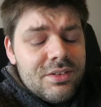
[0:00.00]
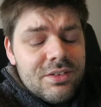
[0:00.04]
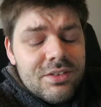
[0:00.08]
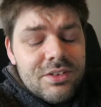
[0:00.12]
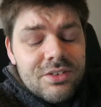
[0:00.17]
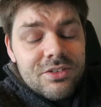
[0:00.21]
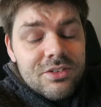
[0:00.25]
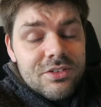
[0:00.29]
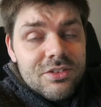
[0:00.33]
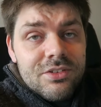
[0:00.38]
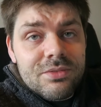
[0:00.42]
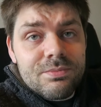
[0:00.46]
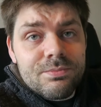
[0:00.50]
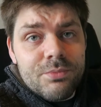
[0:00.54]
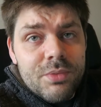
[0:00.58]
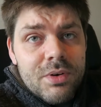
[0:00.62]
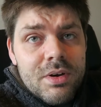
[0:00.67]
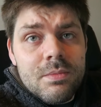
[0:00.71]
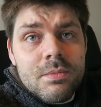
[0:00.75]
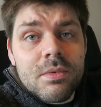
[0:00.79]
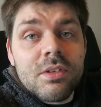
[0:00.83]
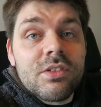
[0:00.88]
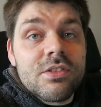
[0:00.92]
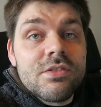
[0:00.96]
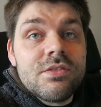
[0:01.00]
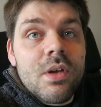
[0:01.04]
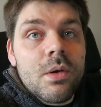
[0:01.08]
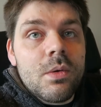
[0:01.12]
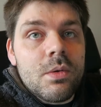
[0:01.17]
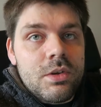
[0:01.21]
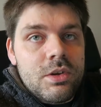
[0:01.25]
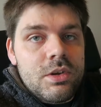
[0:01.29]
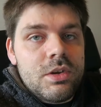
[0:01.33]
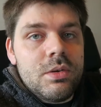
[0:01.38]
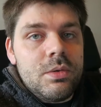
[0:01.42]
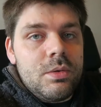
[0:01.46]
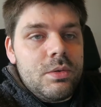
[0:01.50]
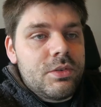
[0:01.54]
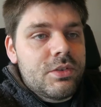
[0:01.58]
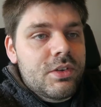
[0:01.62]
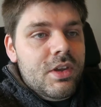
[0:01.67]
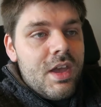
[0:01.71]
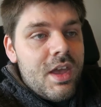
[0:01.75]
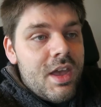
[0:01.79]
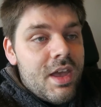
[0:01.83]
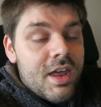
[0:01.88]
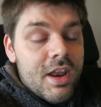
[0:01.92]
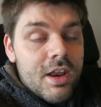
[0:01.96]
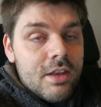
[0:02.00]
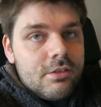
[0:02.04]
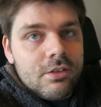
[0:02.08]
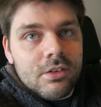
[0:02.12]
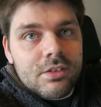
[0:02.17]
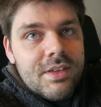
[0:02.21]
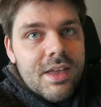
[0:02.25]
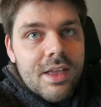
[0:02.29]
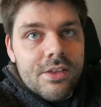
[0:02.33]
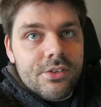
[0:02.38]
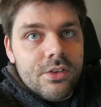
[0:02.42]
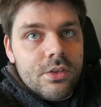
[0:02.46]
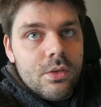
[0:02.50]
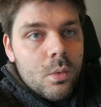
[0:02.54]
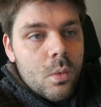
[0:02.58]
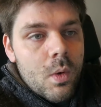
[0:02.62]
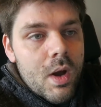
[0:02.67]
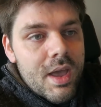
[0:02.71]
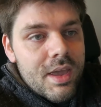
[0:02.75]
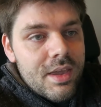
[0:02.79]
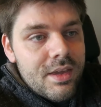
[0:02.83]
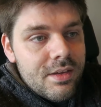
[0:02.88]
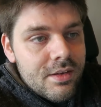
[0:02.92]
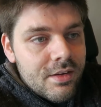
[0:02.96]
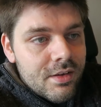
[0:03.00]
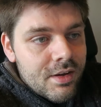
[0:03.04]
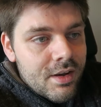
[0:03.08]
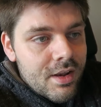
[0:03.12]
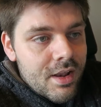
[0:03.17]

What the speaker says: there's just pretty much no use. It just gets in the way.